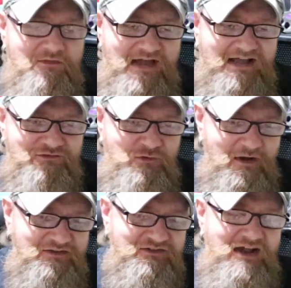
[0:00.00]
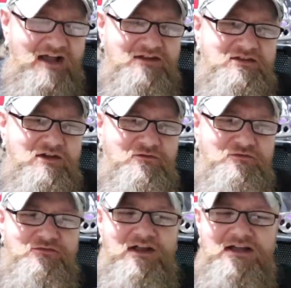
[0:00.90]
That has got a ton of
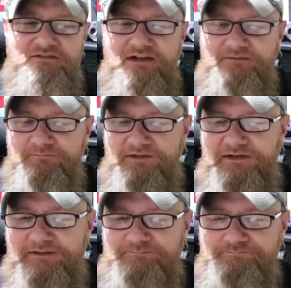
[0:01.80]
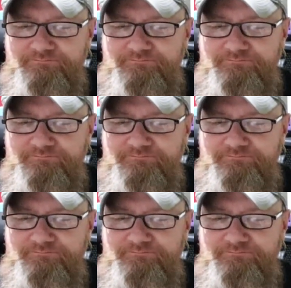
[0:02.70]
flavour in it.